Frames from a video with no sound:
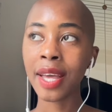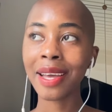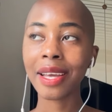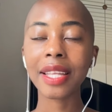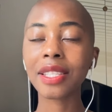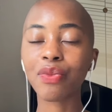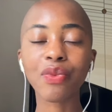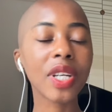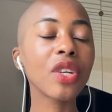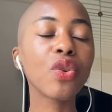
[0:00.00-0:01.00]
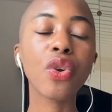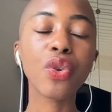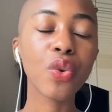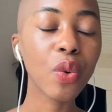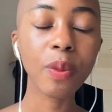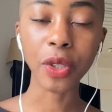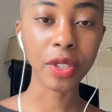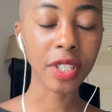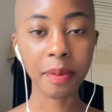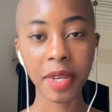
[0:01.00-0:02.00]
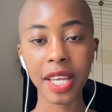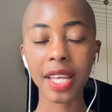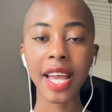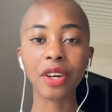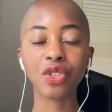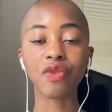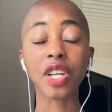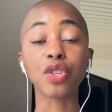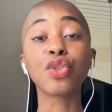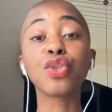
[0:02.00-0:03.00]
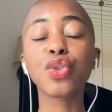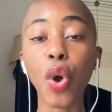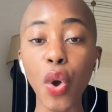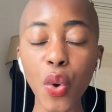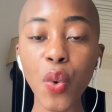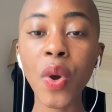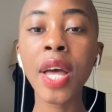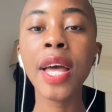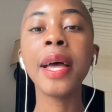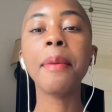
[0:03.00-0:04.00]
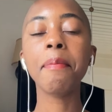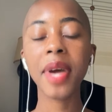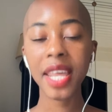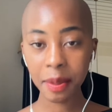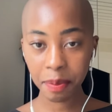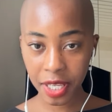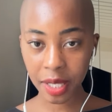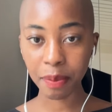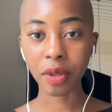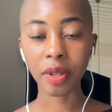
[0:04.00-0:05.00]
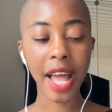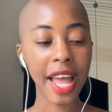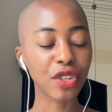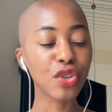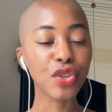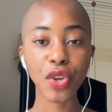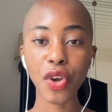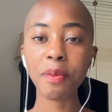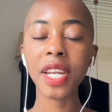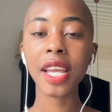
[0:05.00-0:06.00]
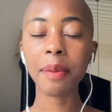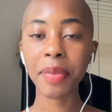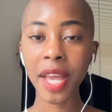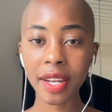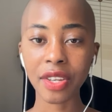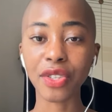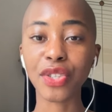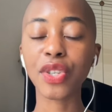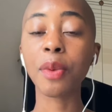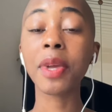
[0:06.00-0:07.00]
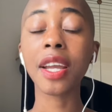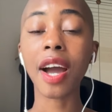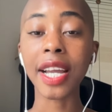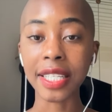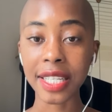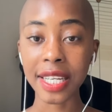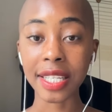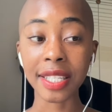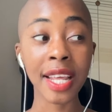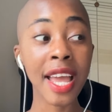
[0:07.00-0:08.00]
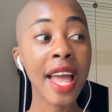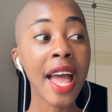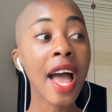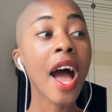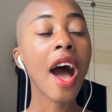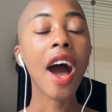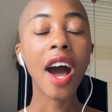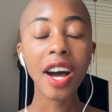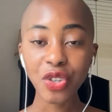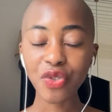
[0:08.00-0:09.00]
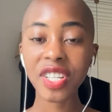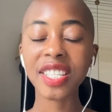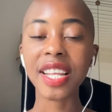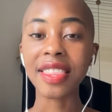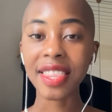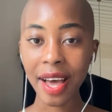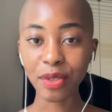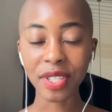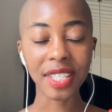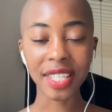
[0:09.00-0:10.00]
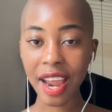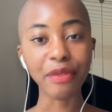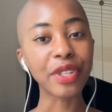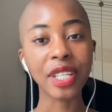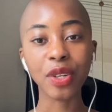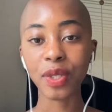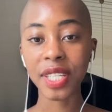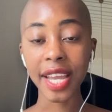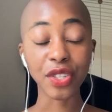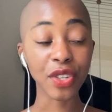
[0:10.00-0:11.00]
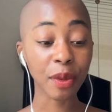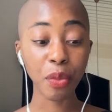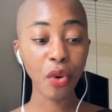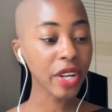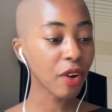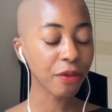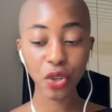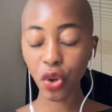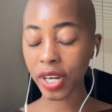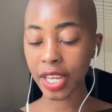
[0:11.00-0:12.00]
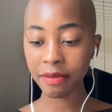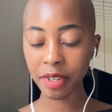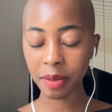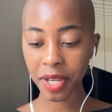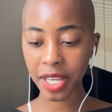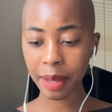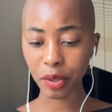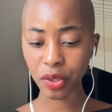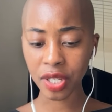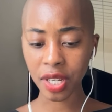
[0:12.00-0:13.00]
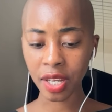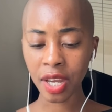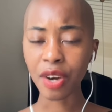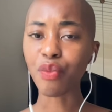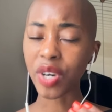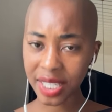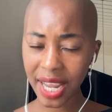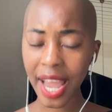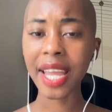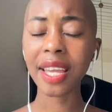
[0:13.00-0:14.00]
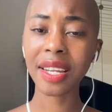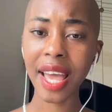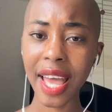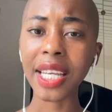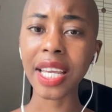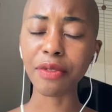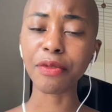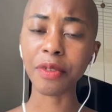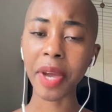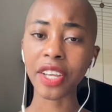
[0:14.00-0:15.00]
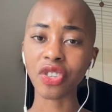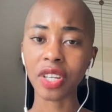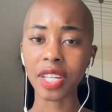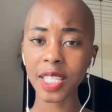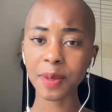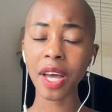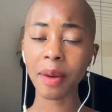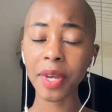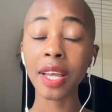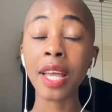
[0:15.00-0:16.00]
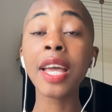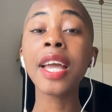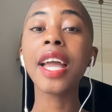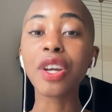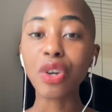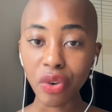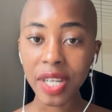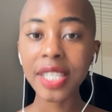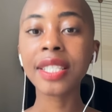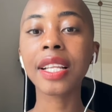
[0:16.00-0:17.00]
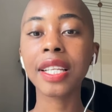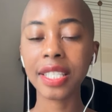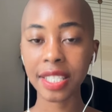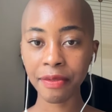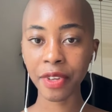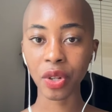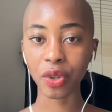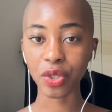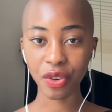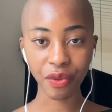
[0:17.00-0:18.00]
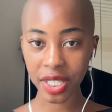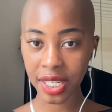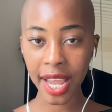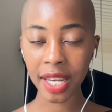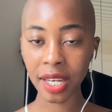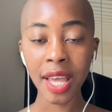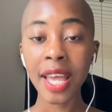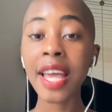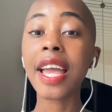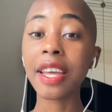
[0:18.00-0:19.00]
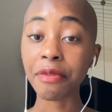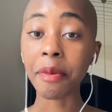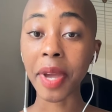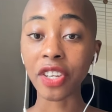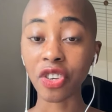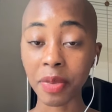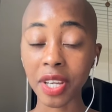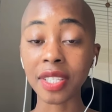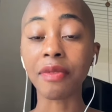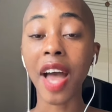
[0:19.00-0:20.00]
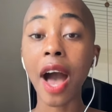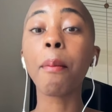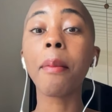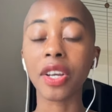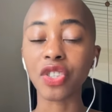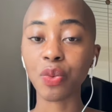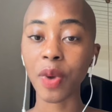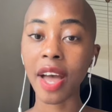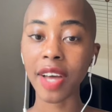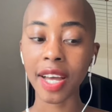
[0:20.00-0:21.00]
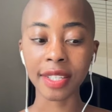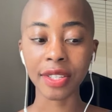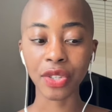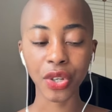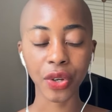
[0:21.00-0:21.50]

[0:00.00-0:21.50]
It's really not normal to be encountering so many people and so many opinions, so many ideas, hundreds and thousands every single day, to the point of not even being able to retain any information. It's becoming increasingly difficult to retain information because of how much we have access to.